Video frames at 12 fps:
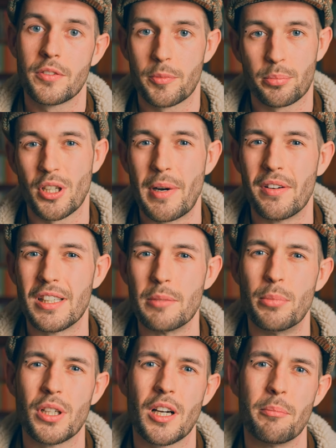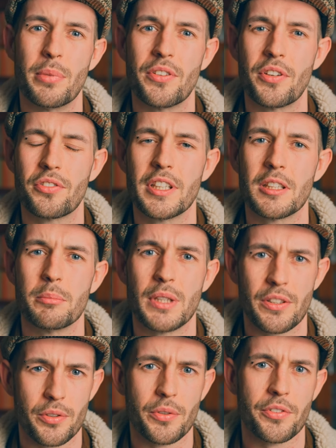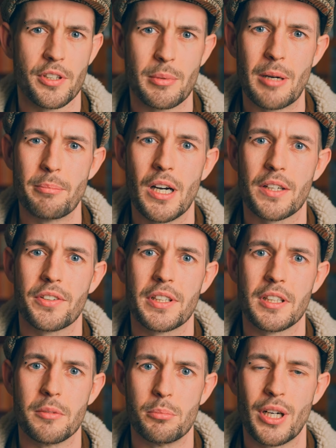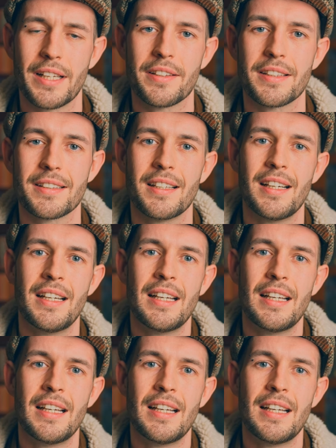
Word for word: It's primarily a book on positioning, but it's also about marketing and branding